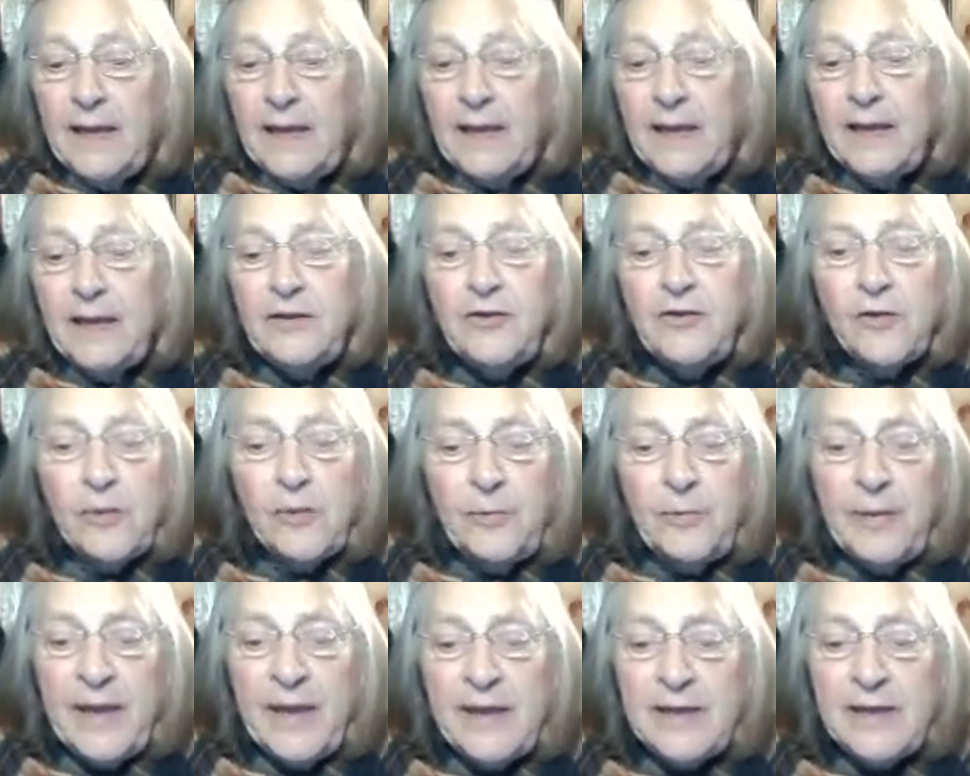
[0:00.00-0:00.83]
In
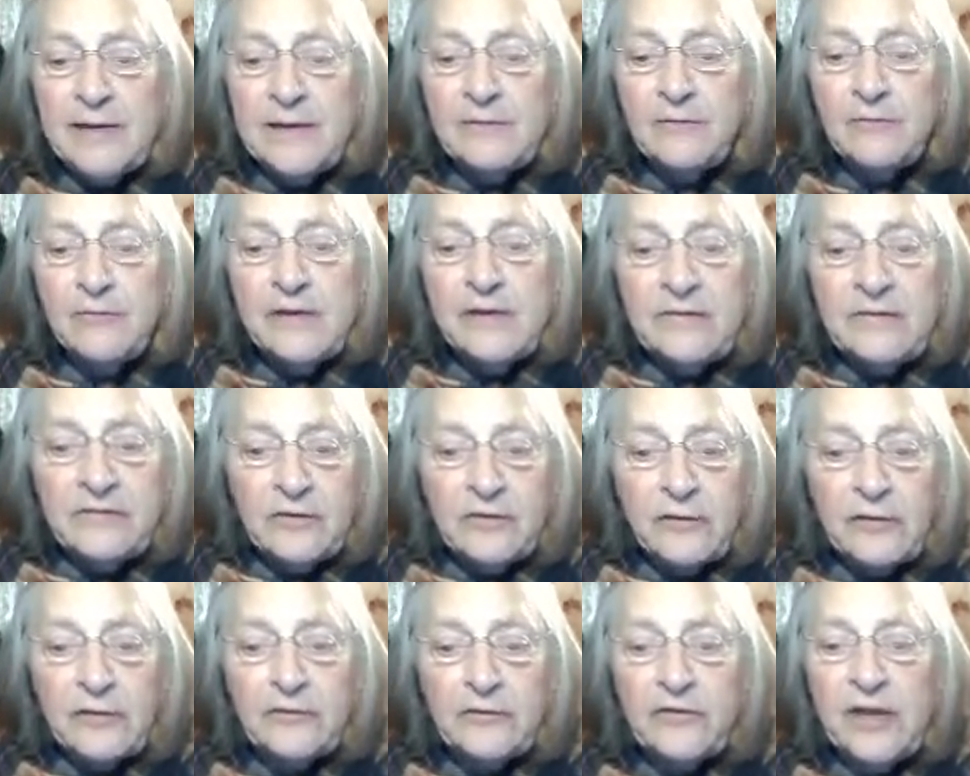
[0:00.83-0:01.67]
European
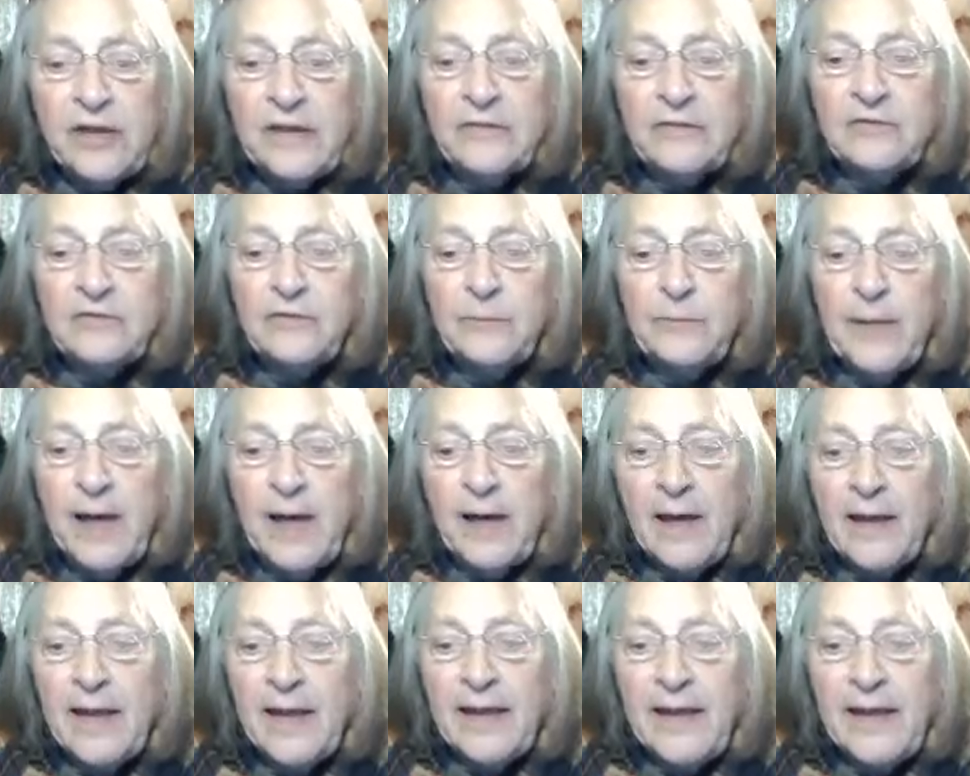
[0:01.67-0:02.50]
research, hints
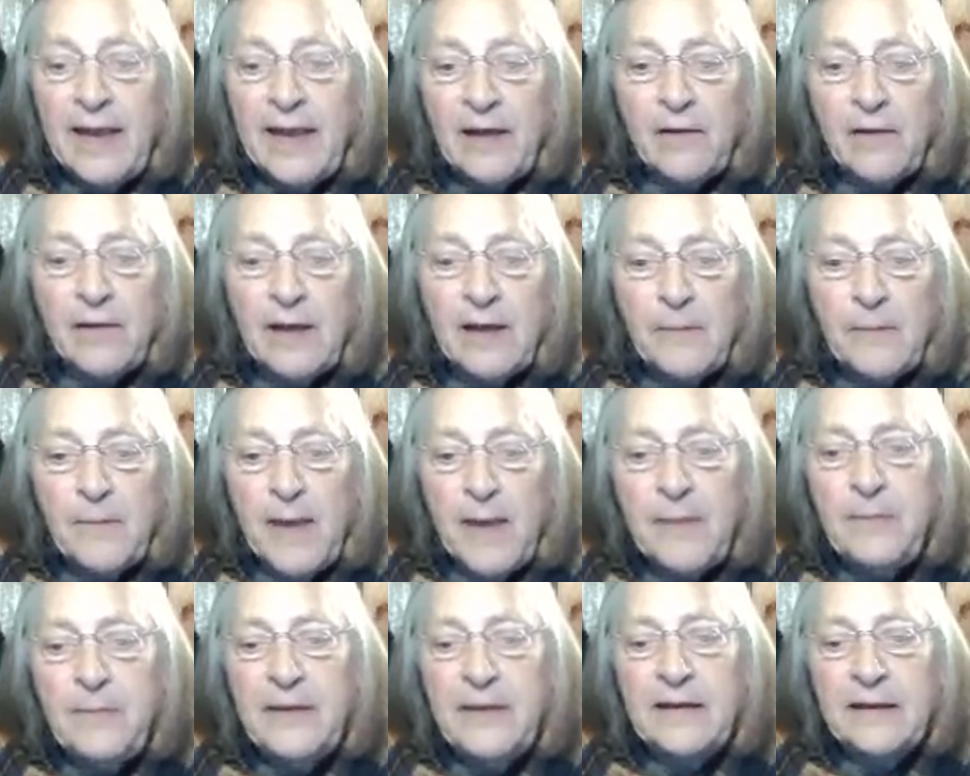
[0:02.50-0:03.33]
about an area
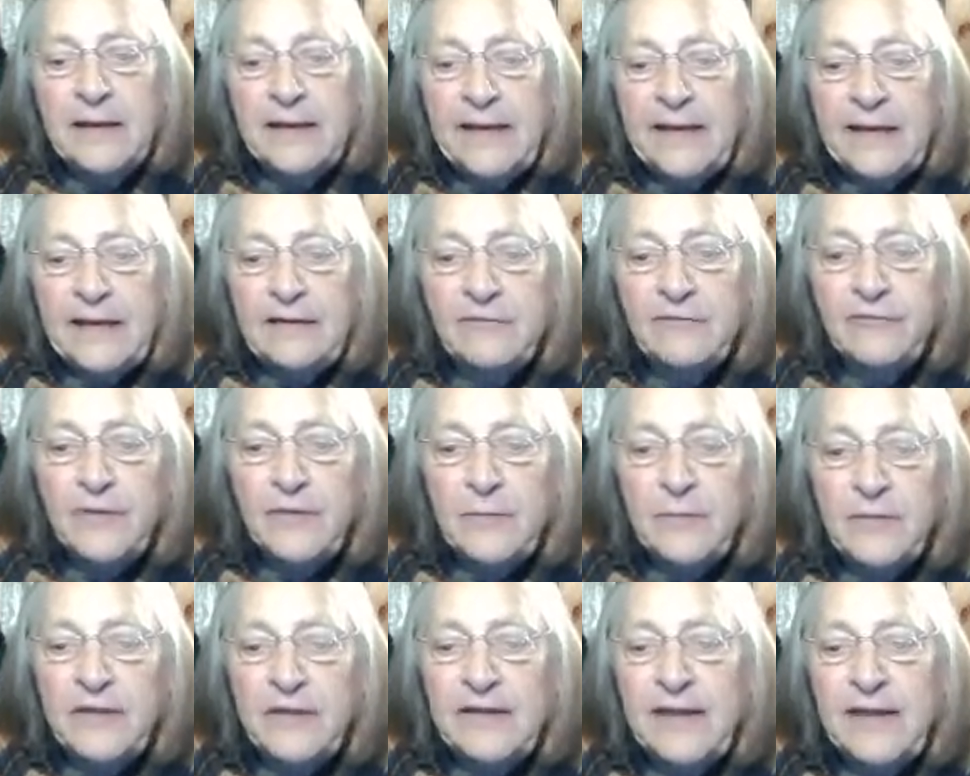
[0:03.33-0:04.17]
may be gleaned
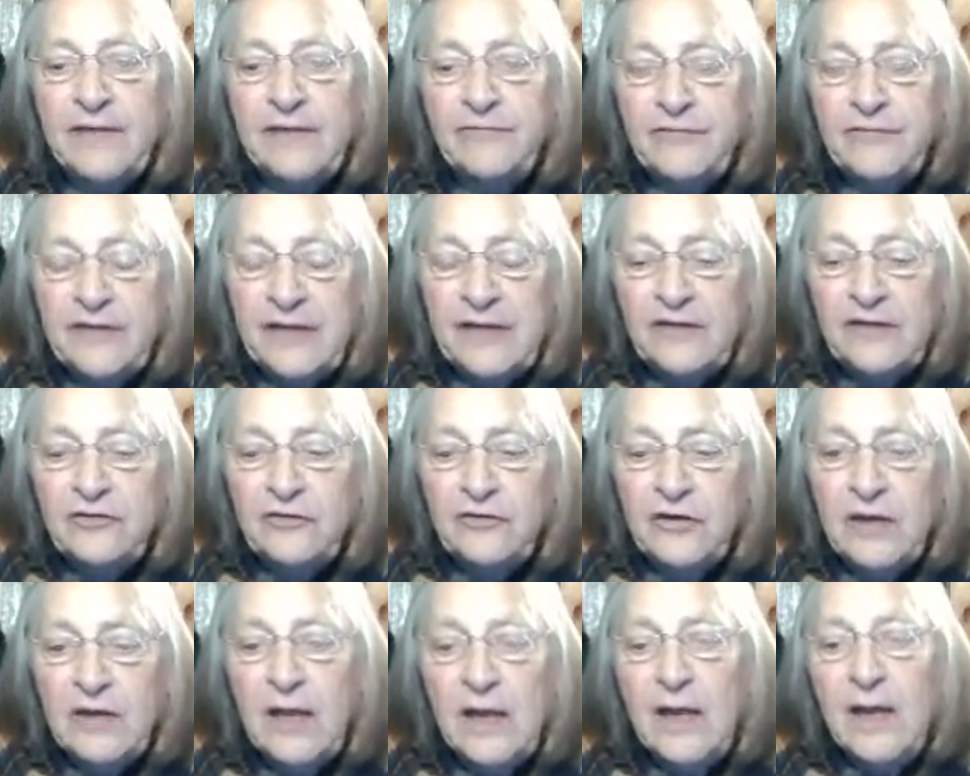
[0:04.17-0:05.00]
from the
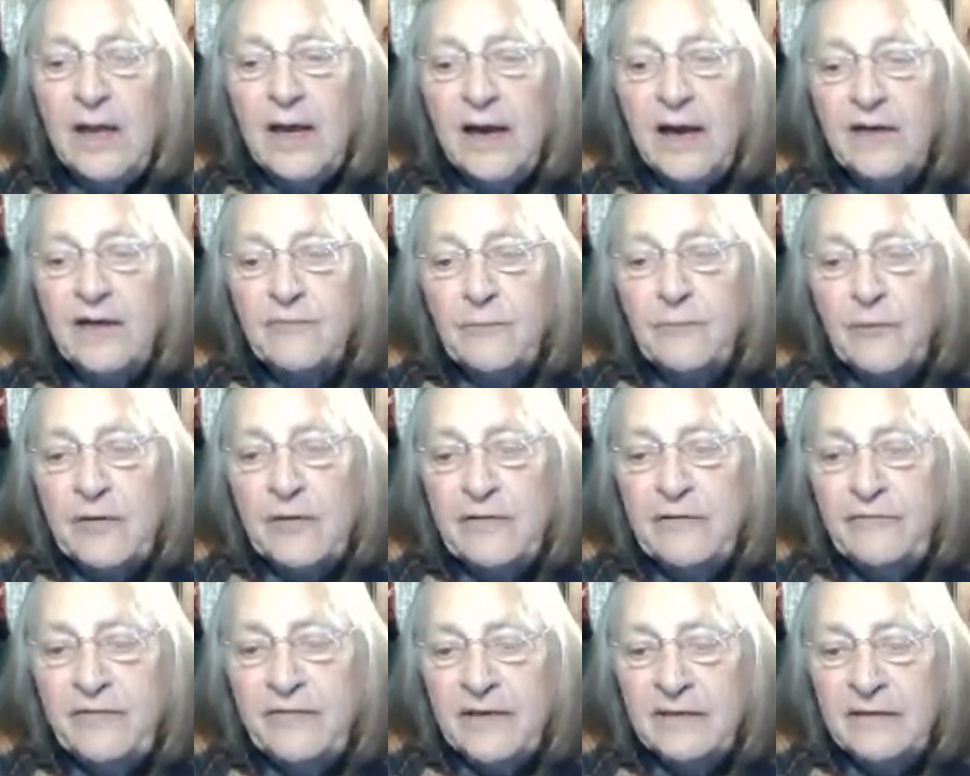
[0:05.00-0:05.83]
definition of
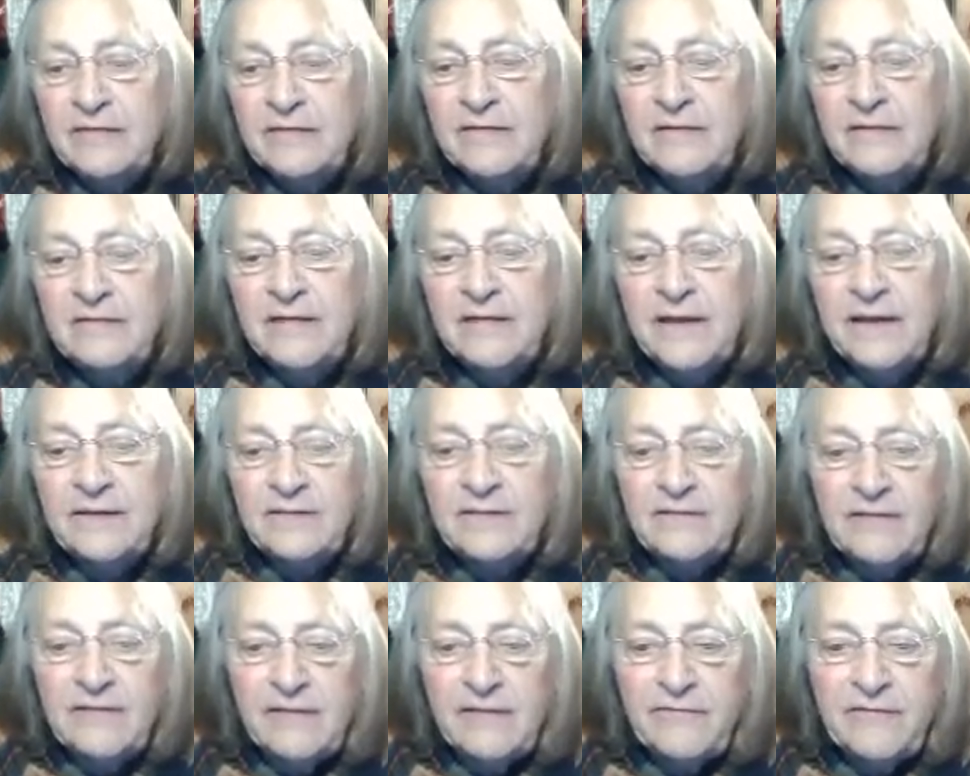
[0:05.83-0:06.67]
prefixes
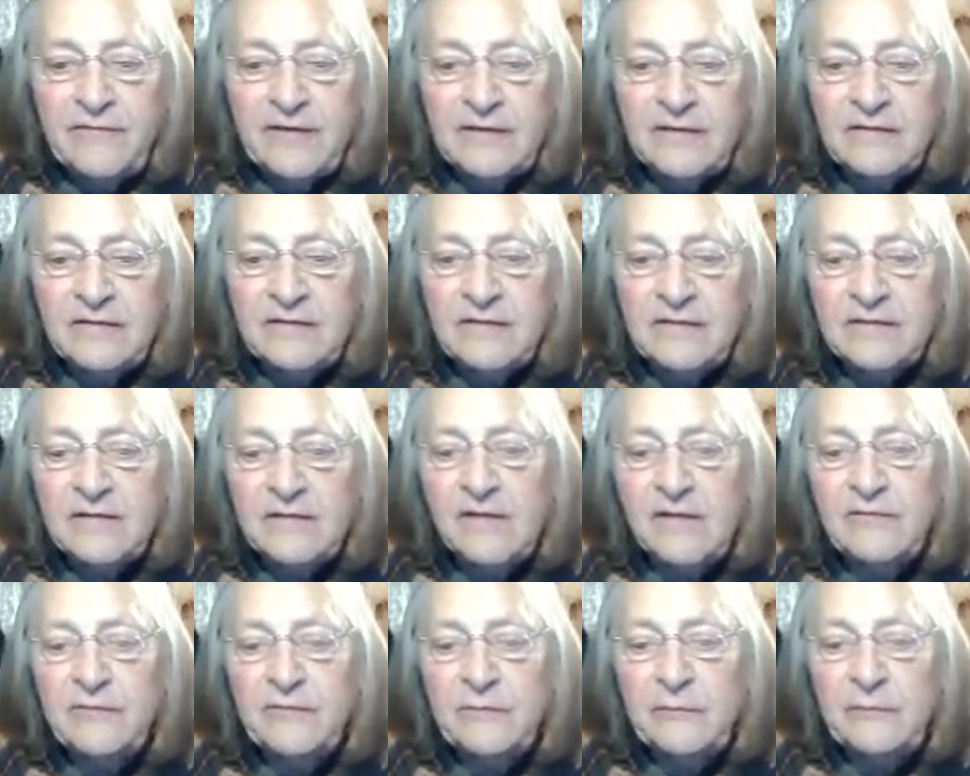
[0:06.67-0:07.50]
and suffixes
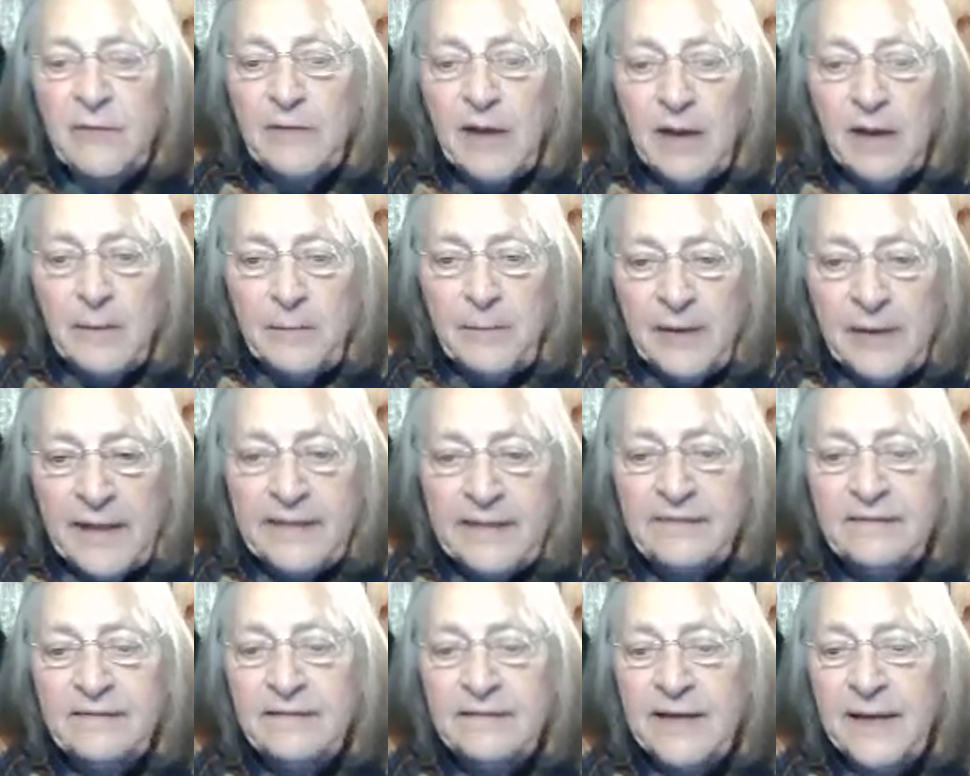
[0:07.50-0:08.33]
of a
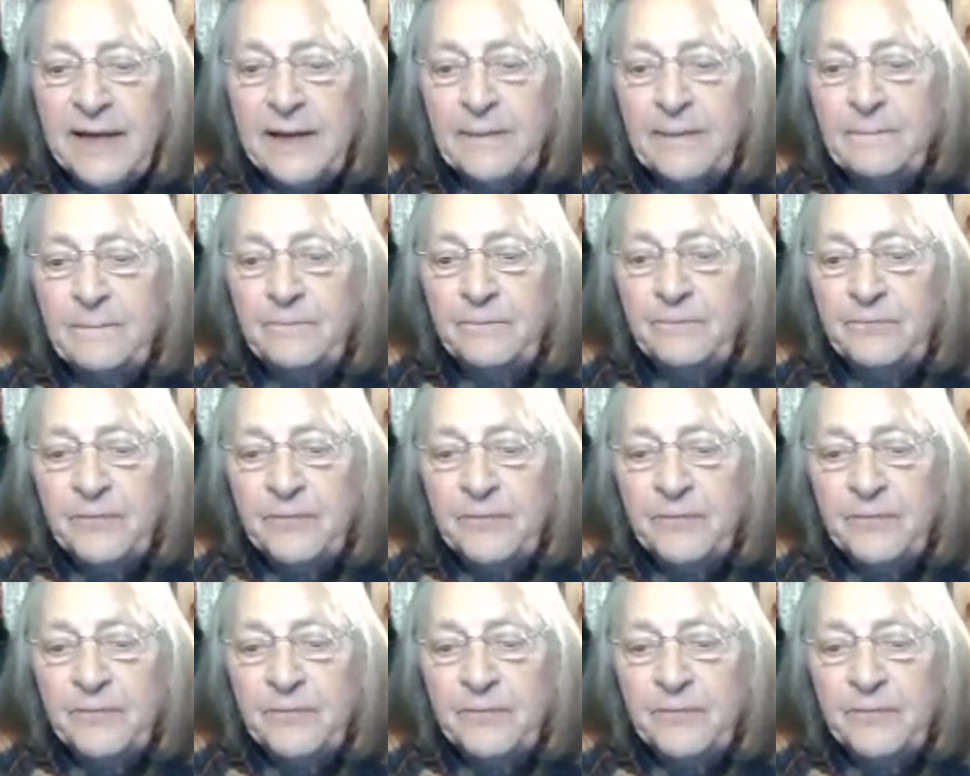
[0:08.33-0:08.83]
place name.